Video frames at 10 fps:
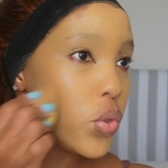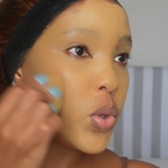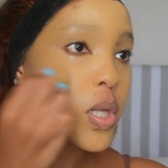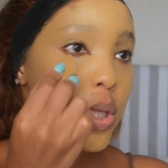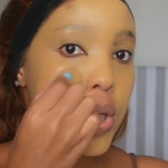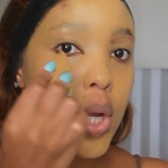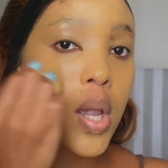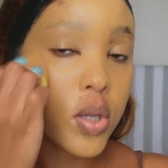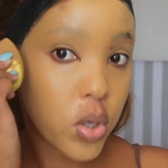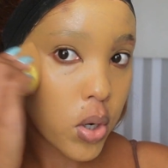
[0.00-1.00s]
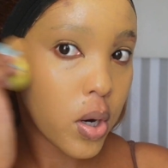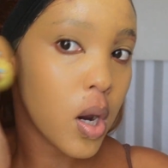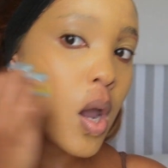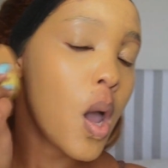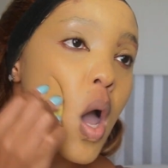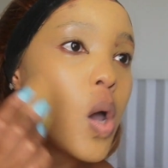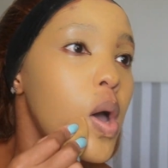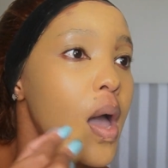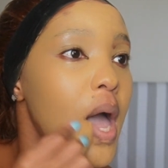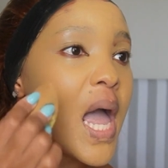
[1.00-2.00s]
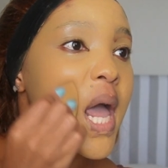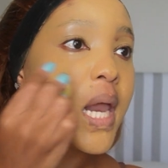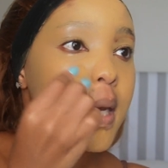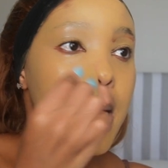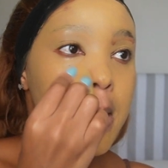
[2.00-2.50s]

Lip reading: this year, and